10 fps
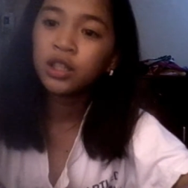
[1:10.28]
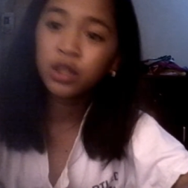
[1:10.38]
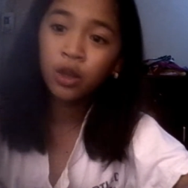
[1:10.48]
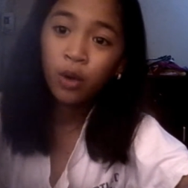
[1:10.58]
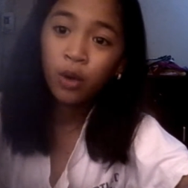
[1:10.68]

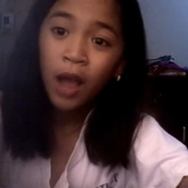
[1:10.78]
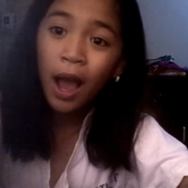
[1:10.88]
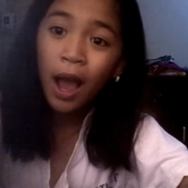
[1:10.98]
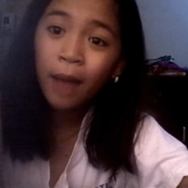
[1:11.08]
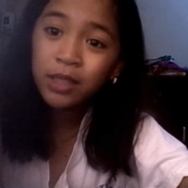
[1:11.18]
So
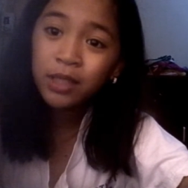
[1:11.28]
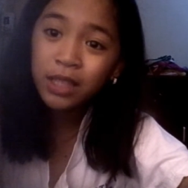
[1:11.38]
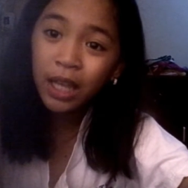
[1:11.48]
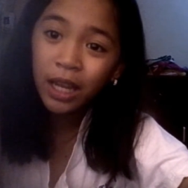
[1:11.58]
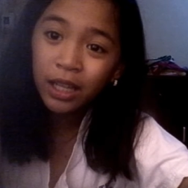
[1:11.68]
I'm
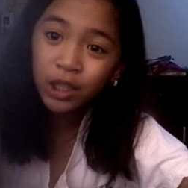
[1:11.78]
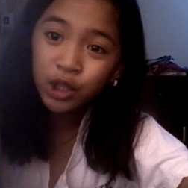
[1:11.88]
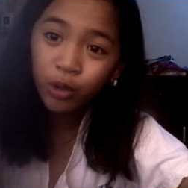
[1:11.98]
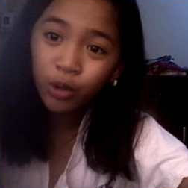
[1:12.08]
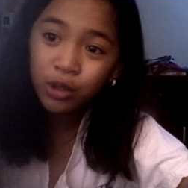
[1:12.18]
just gonna
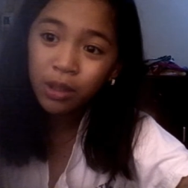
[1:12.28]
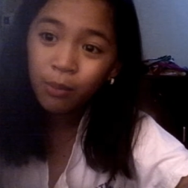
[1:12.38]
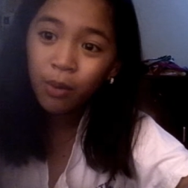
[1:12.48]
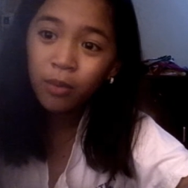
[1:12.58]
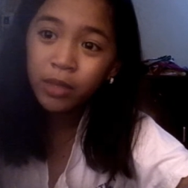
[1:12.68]
show you
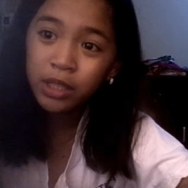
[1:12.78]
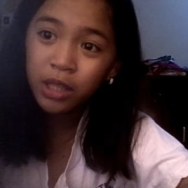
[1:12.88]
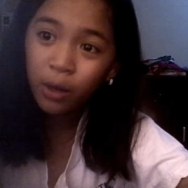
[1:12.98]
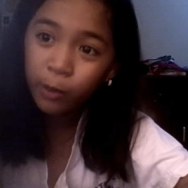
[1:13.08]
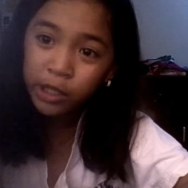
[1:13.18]
some moments
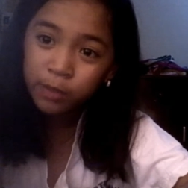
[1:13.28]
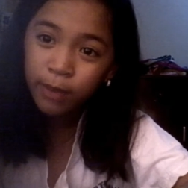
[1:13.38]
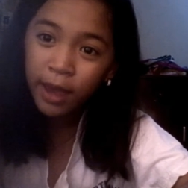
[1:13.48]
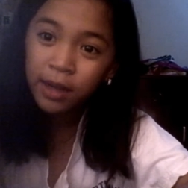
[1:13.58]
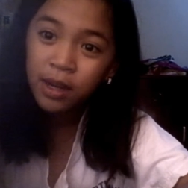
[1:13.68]
that we
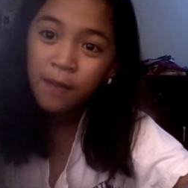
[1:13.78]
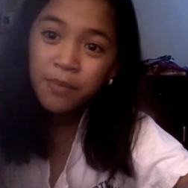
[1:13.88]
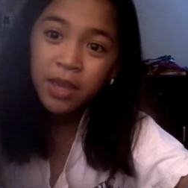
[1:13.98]
spent